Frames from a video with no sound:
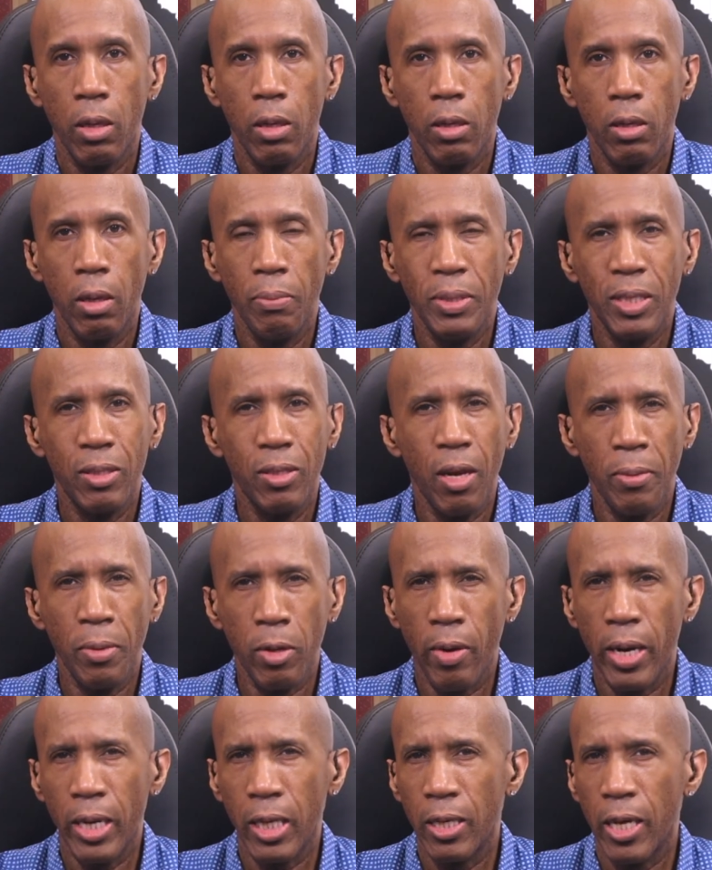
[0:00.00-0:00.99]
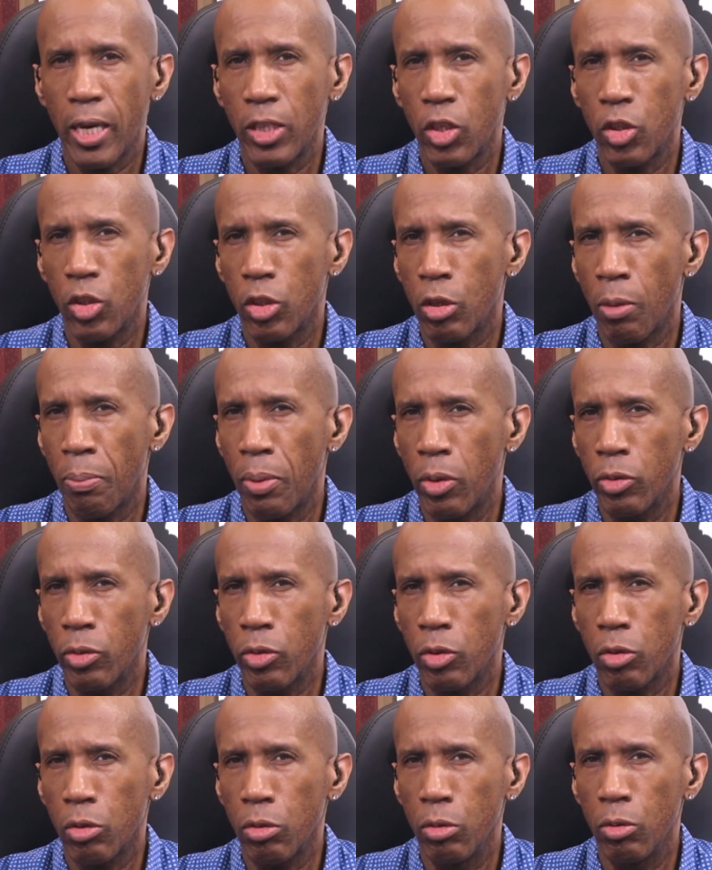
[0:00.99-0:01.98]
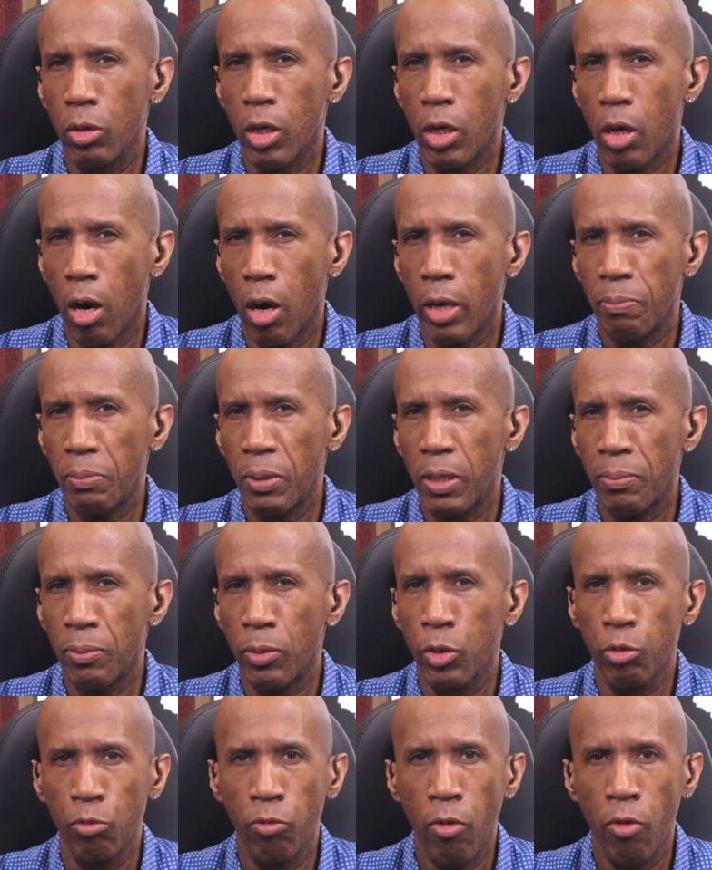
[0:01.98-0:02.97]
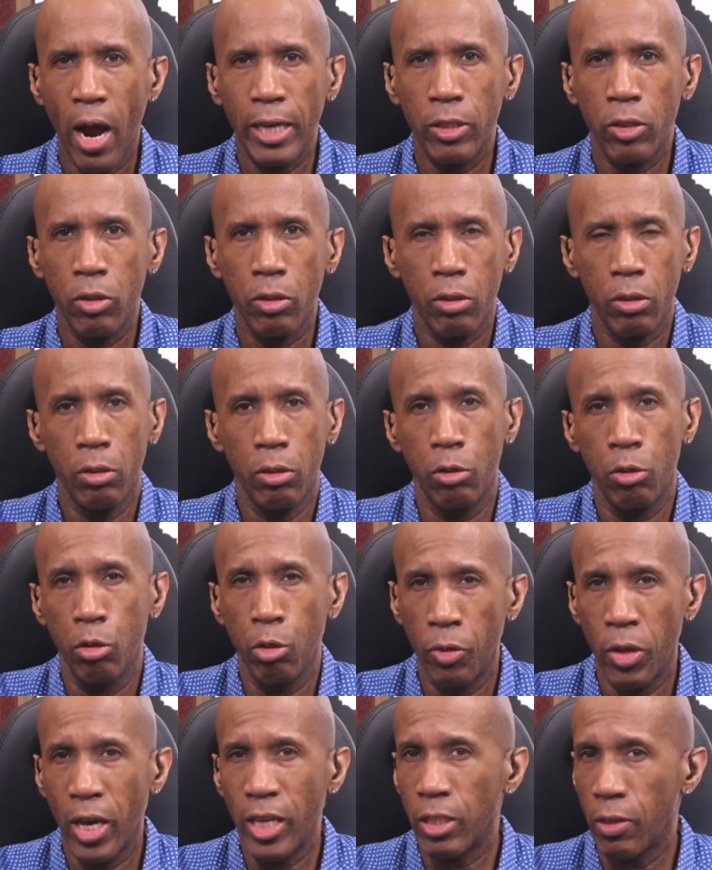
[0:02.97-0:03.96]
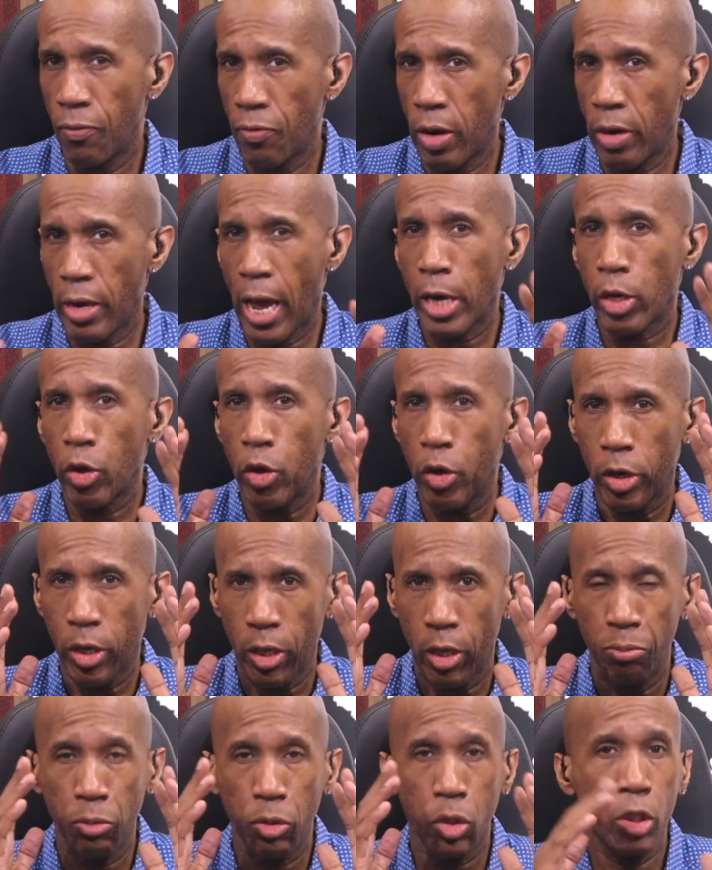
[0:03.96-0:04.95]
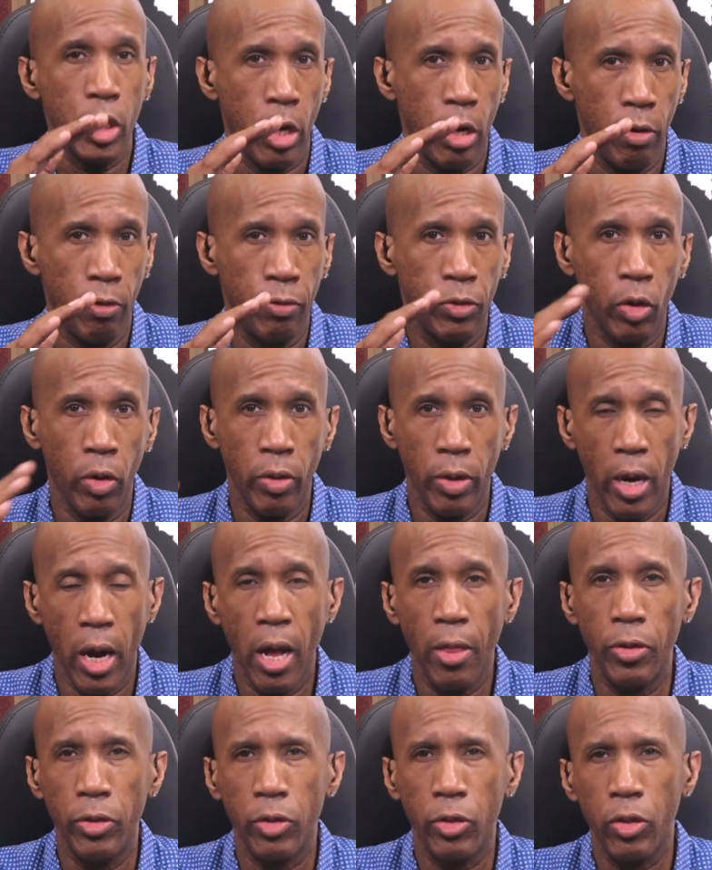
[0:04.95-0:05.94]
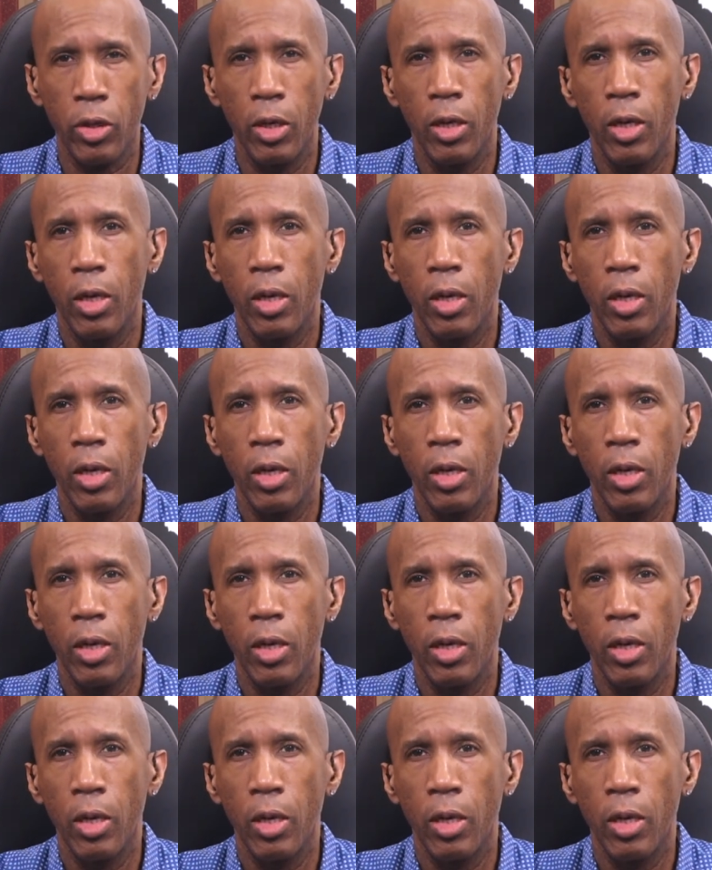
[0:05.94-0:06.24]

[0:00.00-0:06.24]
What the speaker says: I mean, democratic nations are supposed to guard people's rights to do things if they're not hurting themselves or others.